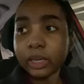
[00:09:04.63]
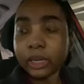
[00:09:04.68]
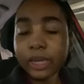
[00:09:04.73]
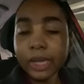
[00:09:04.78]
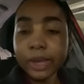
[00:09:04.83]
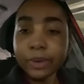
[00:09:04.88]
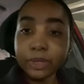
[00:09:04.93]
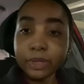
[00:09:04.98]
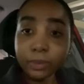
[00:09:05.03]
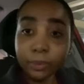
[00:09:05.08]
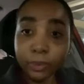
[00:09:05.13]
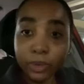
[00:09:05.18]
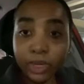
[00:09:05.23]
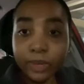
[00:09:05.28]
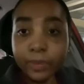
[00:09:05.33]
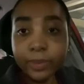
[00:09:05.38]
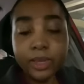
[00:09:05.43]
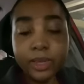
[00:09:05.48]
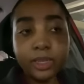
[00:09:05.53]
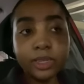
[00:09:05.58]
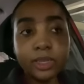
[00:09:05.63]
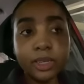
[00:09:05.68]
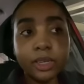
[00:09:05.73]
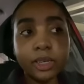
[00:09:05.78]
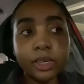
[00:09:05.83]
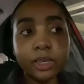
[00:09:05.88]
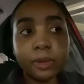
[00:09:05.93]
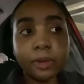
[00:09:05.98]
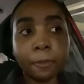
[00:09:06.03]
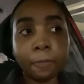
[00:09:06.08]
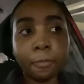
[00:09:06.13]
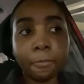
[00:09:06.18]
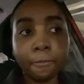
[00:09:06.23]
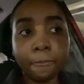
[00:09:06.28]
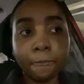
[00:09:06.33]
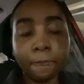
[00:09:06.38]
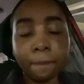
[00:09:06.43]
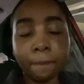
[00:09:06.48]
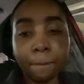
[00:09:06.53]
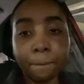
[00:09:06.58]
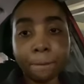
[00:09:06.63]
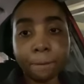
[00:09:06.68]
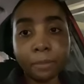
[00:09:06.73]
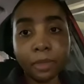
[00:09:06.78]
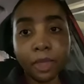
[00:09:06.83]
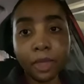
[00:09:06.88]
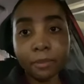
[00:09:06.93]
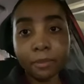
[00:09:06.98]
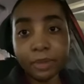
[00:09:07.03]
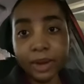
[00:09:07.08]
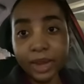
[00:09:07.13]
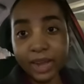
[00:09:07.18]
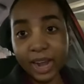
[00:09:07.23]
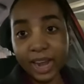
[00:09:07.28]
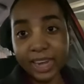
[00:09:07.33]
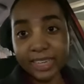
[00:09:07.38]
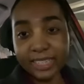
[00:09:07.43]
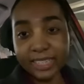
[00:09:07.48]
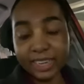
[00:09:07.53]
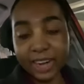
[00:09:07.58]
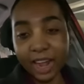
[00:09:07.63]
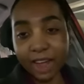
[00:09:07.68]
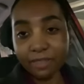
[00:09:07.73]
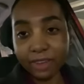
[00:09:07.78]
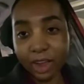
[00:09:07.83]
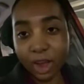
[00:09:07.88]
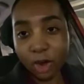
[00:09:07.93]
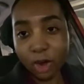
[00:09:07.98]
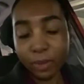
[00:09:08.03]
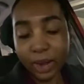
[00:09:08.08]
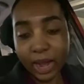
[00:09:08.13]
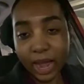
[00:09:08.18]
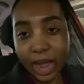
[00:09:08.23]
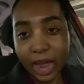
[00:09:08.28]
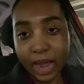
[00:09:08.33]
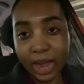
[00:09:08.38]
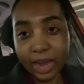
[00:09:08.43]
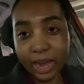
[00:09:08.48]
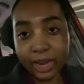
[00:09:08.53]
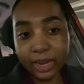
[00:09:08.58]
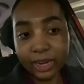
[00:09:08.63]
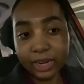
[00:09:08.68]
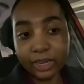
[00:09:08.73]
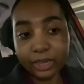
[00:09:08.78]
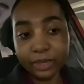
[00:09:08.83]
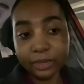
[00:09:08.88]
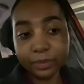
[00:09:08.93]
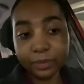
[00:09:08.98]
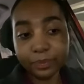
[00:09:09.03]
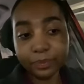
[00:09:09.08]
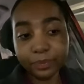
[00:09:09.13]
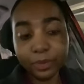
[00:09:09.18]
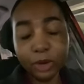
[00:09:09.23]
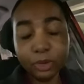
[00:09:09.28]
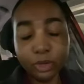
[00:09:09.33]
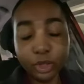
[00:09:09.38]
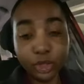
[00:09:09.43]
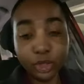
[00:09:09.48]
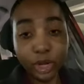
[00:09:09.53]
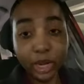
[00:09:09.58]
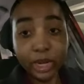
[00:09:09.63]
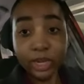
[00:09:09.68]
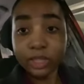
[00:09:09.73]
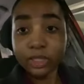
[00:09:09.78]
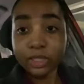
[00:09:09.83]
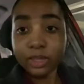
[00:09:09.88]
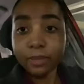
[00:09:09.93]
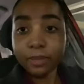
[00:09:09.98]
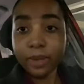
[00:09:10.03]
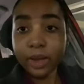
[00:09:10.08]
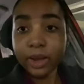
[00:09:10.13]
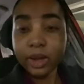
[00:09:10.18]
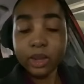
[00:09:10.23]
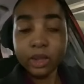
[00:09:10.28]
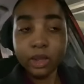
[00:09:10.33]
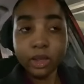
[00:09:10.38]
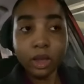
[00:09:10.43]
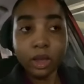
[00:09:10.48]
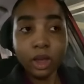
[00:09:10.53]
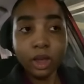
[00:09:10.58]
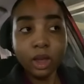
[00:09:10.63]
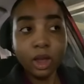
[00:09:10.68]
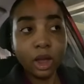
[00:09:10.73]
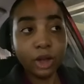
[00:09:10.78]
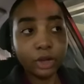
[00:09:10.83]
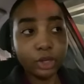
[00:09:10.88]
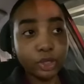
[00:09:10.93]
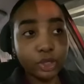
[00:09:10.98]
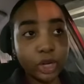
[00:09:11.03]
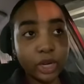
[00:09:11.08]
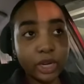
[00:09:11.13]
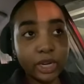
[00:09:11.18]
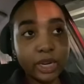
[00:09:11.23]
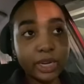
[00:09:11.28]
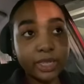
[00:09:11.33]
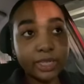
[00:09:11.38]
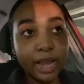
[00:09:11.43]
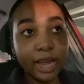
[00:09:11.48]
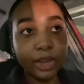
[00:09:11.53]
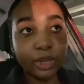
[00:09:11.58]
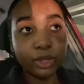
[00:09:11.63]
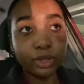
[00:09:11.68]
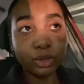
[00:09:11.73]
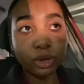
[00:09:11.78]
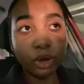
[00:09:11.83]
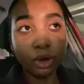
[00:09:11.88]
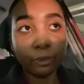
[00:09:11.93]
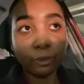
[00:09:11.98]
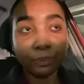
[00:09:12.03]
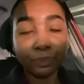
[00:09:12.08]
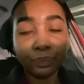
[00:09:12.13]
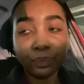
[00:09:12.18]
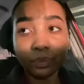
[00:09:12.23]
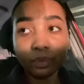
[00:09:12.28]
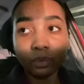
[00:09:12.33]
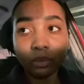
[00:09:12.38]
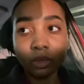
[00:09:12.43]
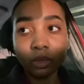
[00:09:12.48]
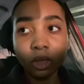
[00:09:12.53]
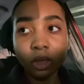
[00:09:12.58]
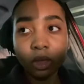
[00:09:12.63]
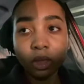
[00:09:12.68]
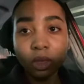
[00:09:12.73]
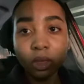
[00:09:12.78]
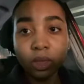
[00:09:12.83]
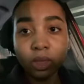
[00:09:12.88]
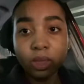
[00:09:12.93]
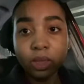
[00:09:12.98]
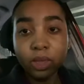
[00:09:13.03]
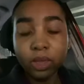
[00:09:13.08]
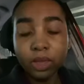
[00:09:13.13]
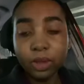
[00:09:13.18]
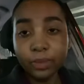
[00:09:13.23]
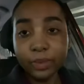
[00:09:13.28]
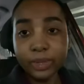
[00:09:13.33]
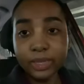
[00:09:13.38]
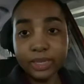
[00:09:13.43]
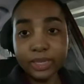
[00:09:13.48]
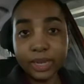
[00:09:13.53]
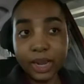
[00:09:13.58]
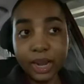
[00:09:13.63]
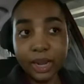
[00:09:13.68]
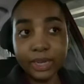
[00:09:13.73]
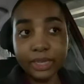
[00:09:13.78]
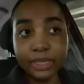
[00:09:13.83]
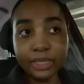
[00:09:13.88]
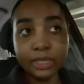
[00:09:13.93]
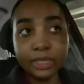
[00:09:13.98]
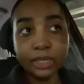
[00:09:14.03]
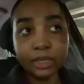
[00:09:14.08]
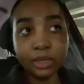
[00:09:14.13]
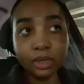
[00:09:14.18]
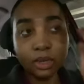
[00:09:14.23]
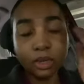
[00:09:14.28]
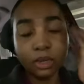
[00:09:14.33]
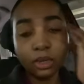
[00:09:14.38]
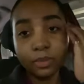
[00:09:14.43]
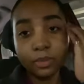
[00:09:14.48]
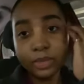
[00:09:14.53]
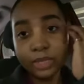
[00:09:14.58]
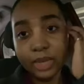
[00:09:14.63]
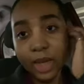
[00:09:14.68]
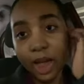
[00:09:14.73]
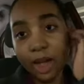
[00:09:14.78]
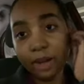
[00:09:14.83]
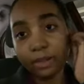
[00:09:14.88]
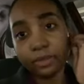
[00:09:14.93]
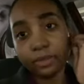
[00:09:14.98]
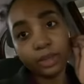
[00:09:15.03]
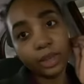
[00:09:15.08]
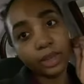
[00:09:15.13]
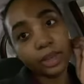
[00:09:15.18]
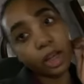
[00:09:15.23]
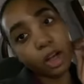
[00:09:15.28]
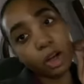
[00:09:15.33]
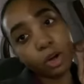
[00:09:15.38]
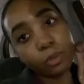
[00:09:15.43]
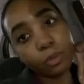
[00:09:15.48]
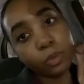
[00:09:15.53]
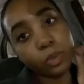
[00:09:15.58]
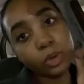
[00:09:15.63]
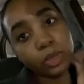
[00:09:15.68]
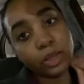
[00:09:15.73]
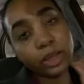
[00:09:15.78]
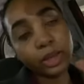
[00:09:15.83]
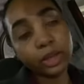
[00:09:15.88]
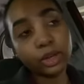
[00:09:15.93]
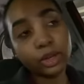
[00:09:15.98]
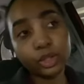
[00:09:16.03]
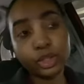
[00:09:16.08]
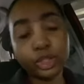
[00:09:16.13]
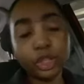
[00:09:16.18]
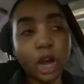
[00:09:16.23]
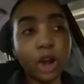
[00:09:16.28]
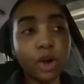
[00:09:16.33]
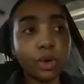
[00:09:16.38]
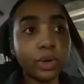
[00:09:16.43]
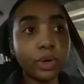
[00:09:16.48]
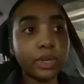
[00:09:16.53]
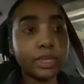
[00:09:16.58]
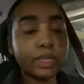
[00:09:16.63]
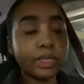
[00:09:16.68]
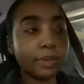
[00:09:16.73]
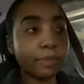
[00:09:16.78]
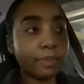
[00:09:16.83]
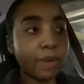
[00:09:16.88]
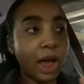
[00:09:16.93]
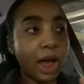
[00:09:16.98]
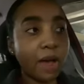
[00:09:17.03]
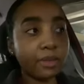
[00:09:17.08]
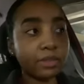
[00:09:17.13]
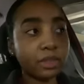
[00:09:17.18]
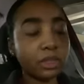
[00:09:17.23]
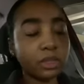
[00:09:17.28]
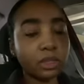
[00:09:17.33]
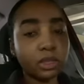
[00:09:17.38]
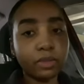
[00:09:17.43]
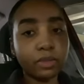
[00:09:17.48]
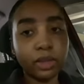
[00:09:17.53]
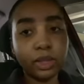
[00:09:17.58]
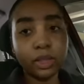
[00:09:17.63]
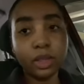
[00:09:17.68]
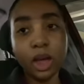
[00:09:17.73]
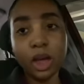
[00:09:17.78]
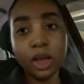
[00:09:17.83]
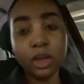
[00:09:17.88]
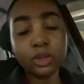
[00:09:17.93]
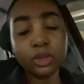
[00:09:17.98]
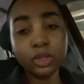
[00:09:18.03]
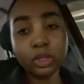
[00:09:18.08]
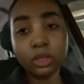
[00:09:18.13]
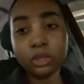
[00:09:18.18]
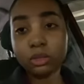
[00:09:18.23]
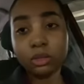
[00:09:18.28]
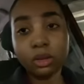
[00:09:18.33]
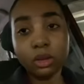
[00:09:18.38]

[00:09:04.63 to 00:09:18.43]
It was pretty busy, but I did have help. I had, I was training somebody. I was training a tech, so it was nice to have like help with like showers and baths and stuff like that, and just